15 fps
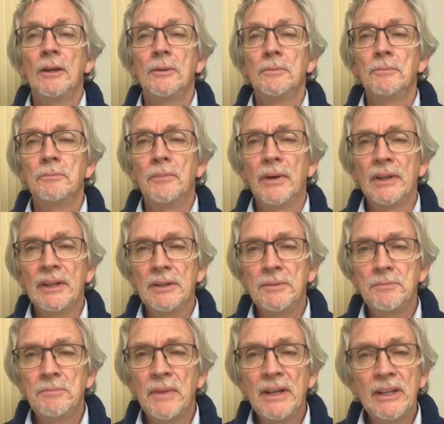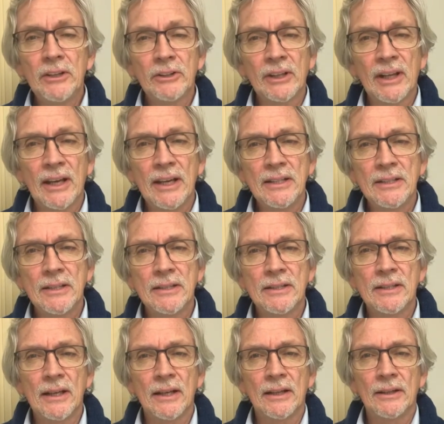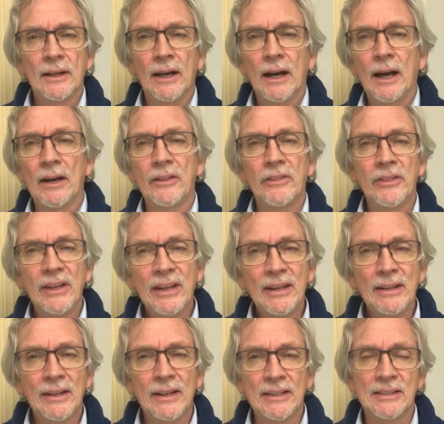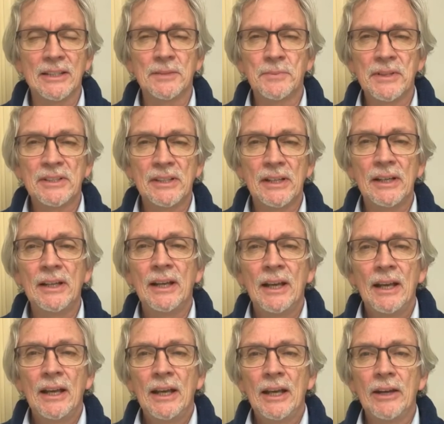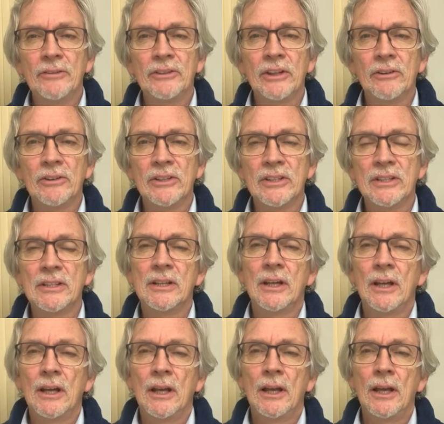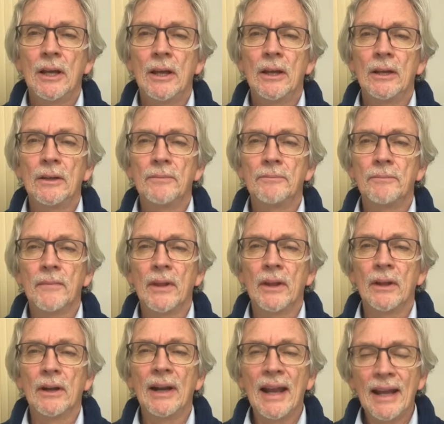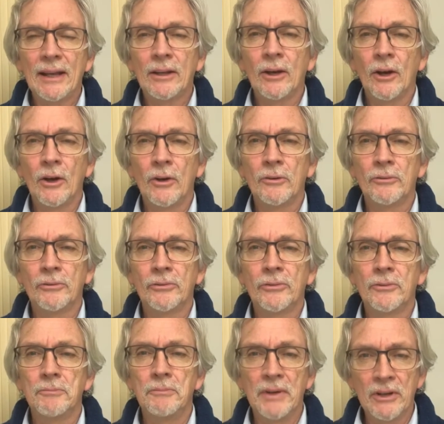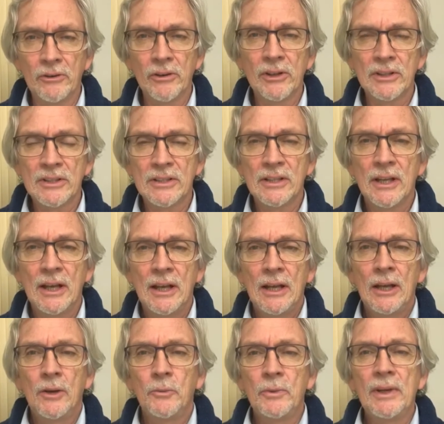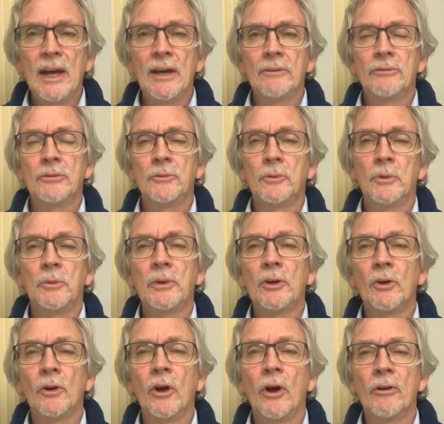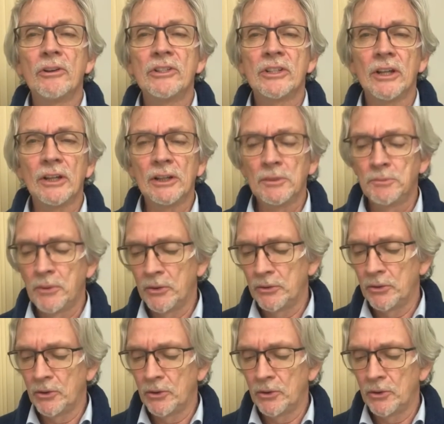But in many other cases, I think it's especially if there is a lack of minerals, we have what we call horizontal bone loss.